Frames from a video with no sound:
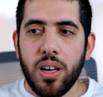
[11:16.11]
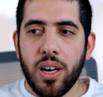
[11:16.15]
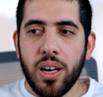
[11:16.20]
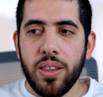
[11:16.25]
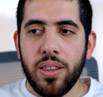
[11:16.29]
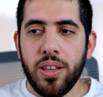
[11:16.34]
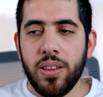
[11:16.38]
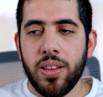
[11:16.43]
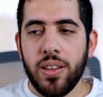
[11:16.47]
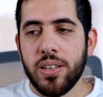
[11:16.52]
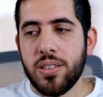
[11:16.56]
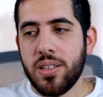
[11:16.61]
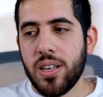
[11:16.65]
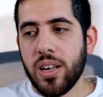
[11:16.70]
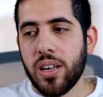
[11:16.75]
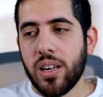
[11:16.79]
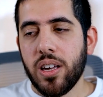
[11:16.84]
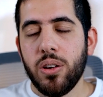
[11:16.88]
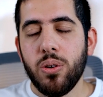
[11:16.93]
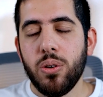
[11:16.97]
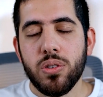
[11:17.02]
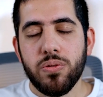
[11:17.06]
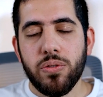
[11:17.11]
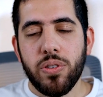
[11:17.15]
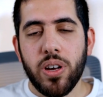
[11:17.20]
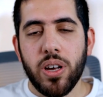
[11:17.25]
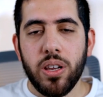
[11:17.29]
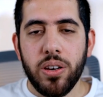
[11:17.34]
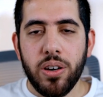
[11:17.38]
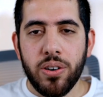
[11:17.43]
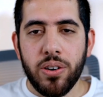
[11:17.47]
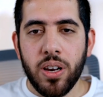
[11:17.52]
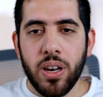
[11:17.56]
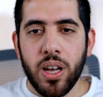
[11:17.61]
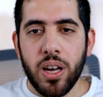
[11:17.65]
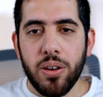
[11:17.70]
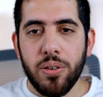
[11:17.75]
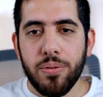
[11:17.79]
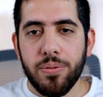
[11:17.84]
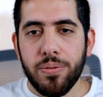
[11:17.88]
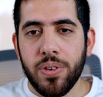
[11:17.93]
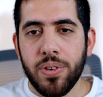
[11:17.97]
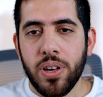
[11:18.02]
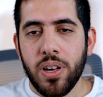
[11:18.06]
I think that's like a huge failure in
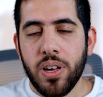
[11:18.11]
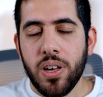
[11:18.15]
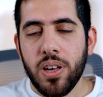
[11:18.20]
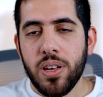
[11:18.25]
life.